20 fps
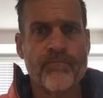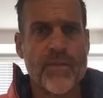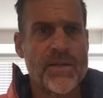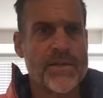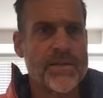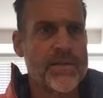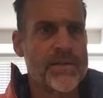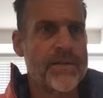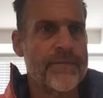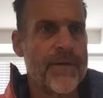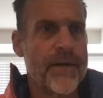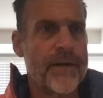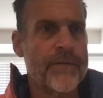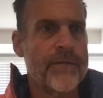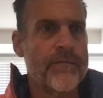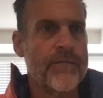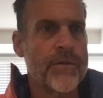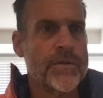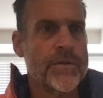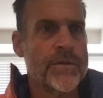65
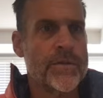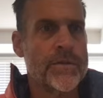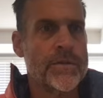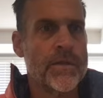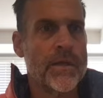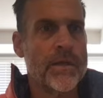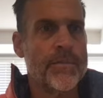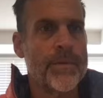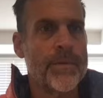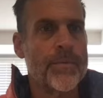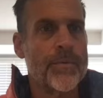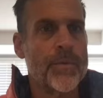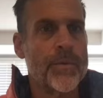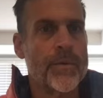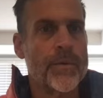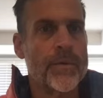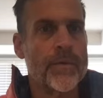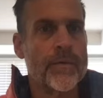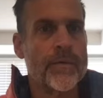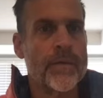conversions, a lot of people
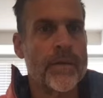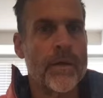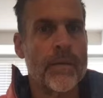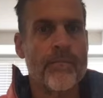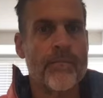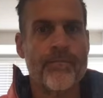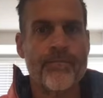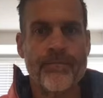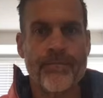use them.